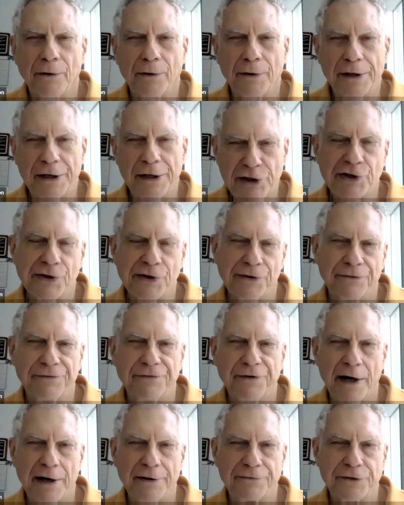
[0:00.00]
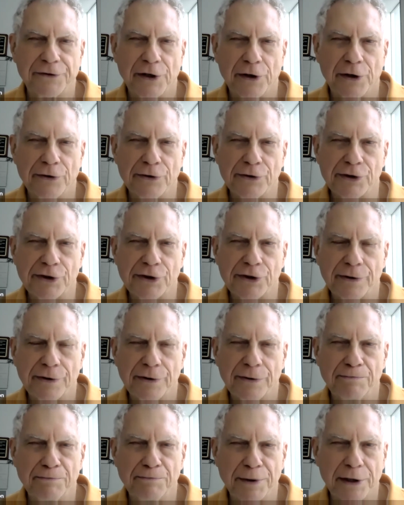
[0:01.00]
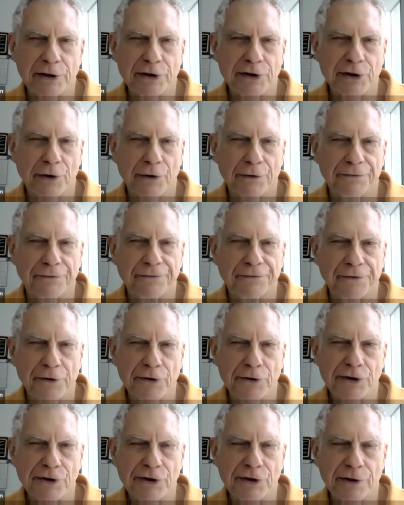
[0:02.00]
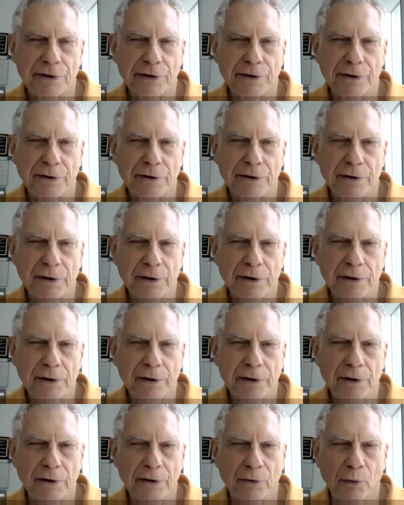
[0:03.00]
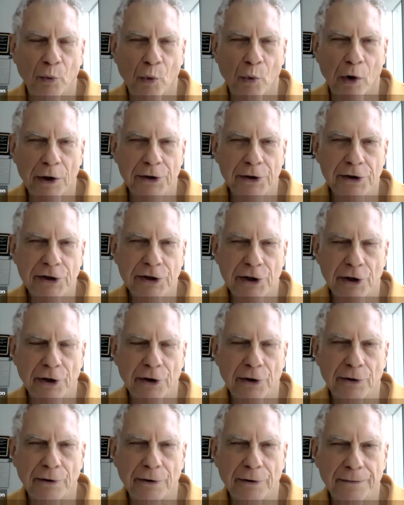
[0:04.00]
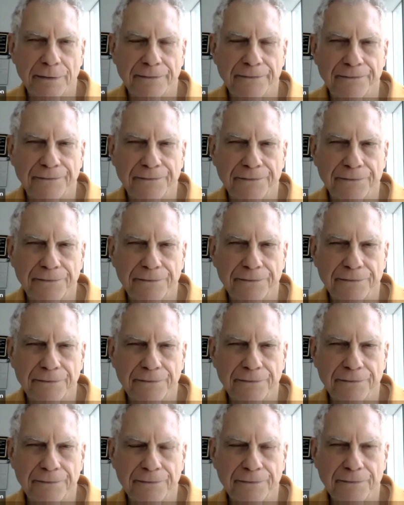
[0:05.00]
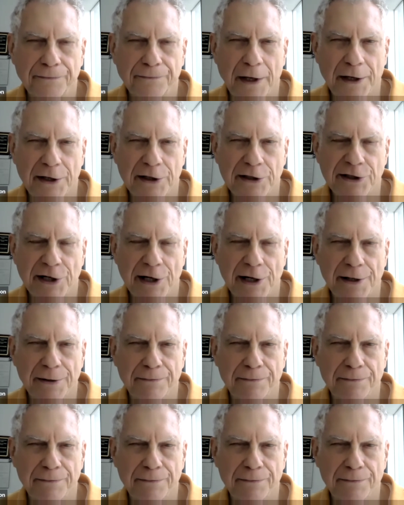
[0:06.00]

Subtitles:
each of the 5 toes, big toe first, one toe at a time.